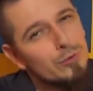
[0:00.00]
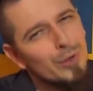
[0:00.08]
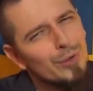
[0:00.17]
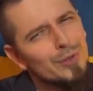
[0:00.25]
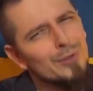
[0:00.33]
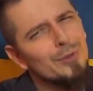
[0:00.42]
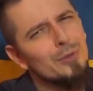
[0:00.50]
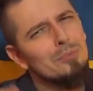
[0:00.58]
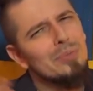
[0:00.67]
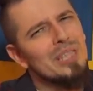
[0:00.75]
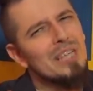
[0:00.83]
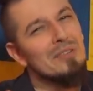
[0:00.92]
you also
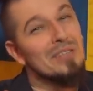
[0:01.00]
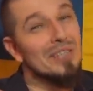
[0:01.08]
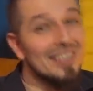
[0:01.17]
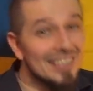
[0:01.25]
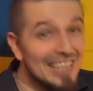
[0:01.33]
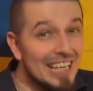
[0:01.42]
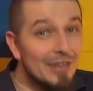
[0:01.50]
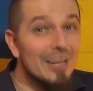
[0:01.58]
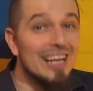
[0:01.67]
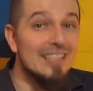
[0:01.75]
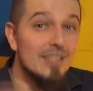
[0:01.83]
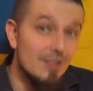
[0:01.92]
don't believe in a clear
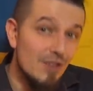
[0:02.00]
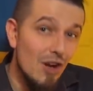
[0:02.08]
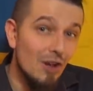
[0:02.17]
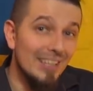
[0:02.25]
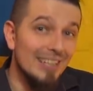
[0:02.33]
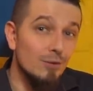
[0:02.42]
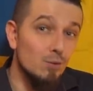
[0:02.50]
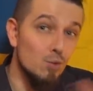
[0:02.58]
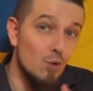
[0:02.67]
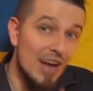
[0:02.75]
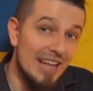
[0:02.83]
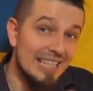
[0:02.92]
and solid
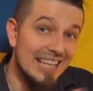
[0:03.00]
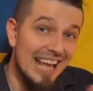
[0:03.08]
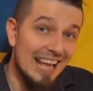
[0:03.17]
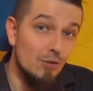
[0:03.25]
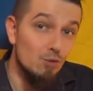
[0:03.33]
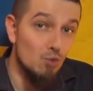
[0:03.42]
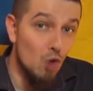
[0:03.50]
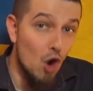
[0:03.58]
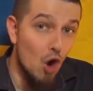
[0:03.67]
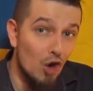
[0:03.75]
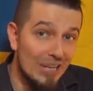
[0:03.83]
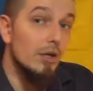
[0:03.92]
right and wrong.